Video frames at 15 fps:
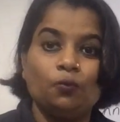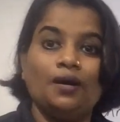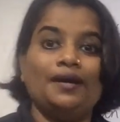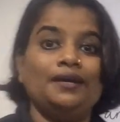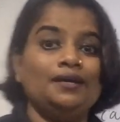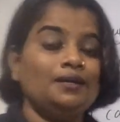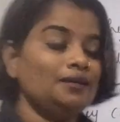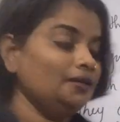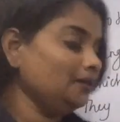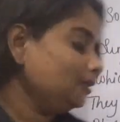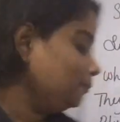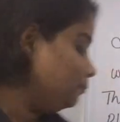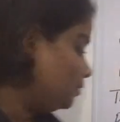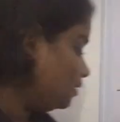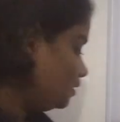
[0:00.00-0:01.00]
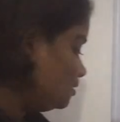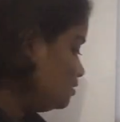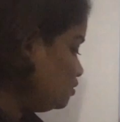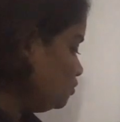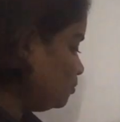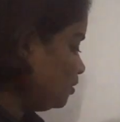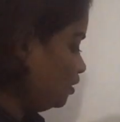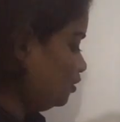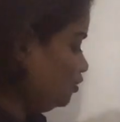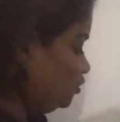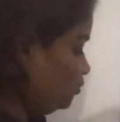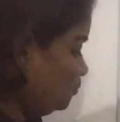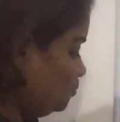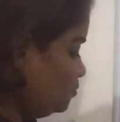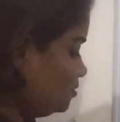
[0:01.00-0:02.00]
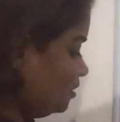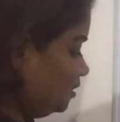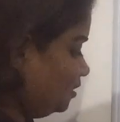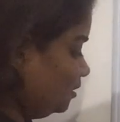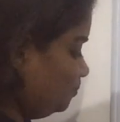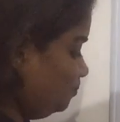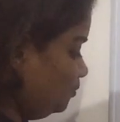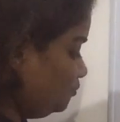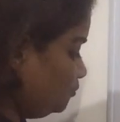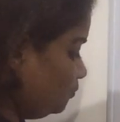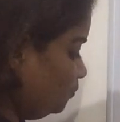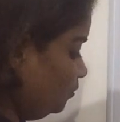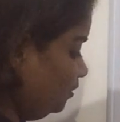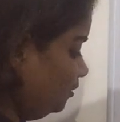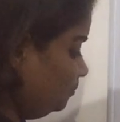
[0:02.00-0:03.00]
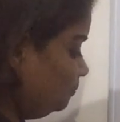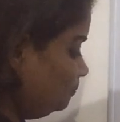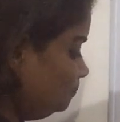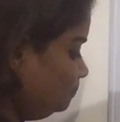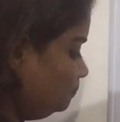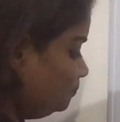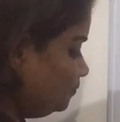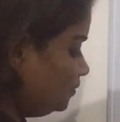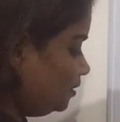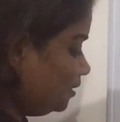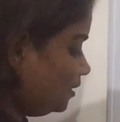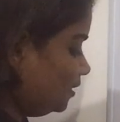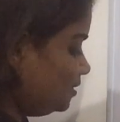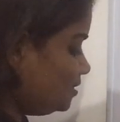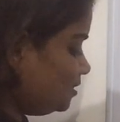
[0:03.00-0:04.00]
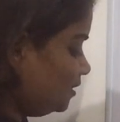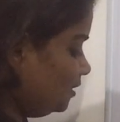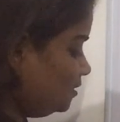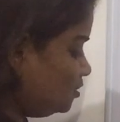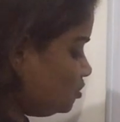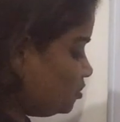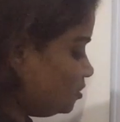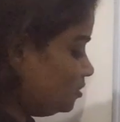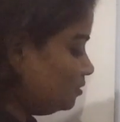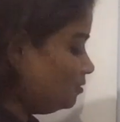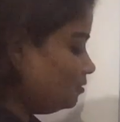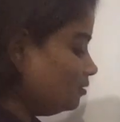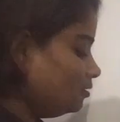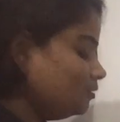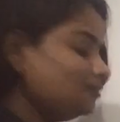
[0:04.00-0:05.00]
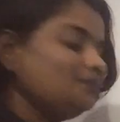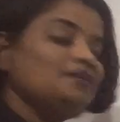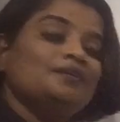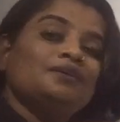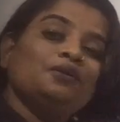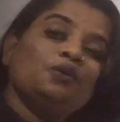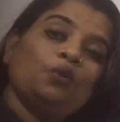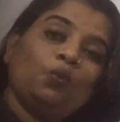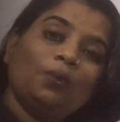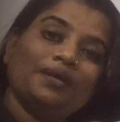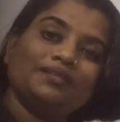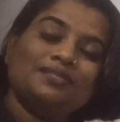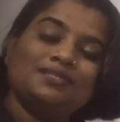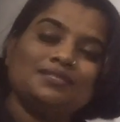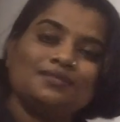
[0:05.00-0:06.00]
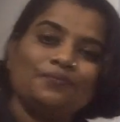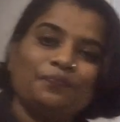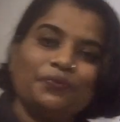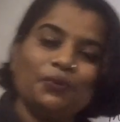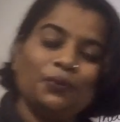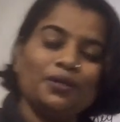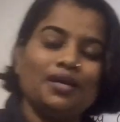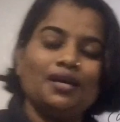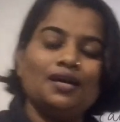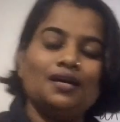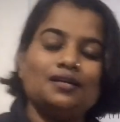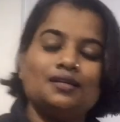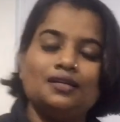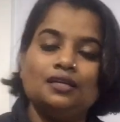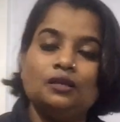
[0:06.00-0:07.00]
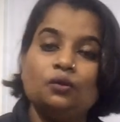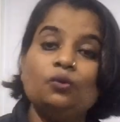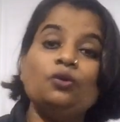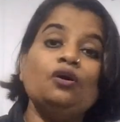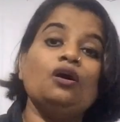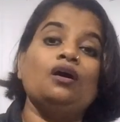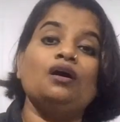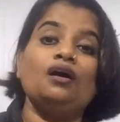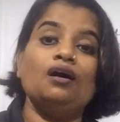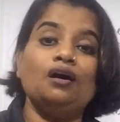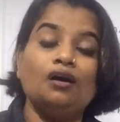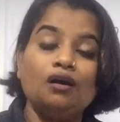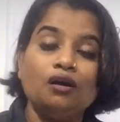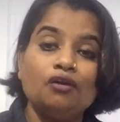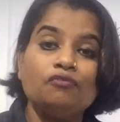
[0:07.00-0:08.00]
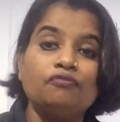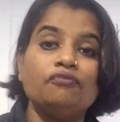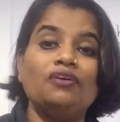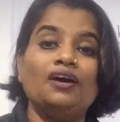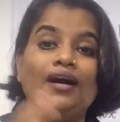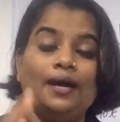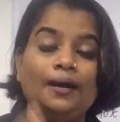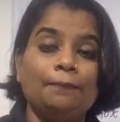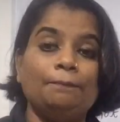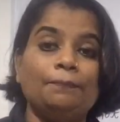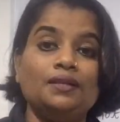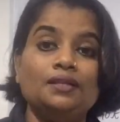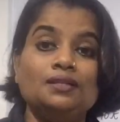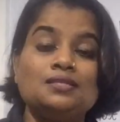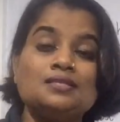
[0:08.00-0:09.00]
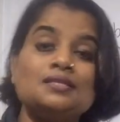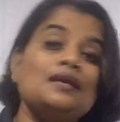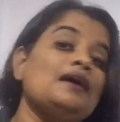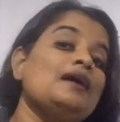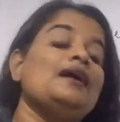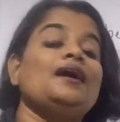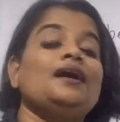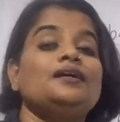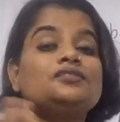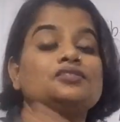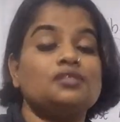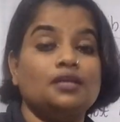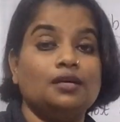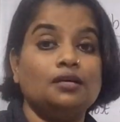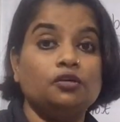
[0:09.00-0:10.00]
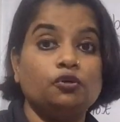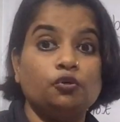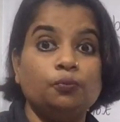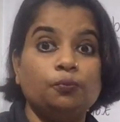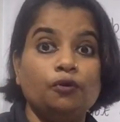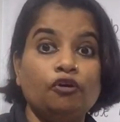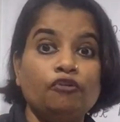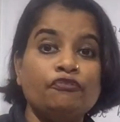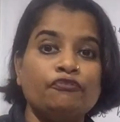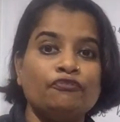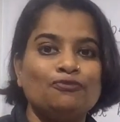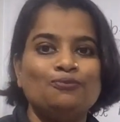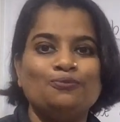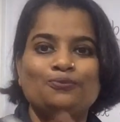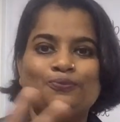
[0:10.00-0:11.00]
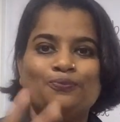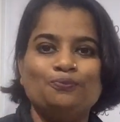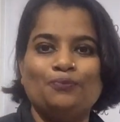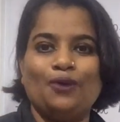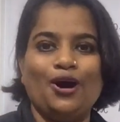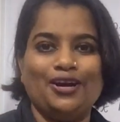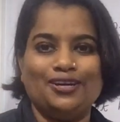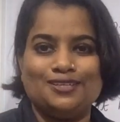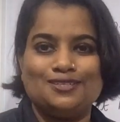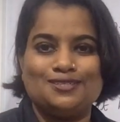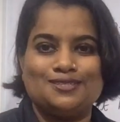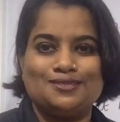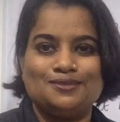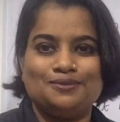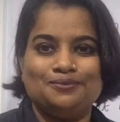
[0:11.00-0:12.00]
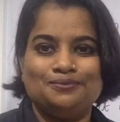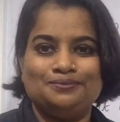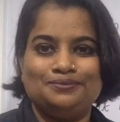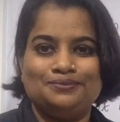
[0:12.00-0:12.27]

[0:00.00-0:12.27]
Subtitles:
Why? Because you can use a before the consonant. What's okay? A kilo of apples and a group of boys.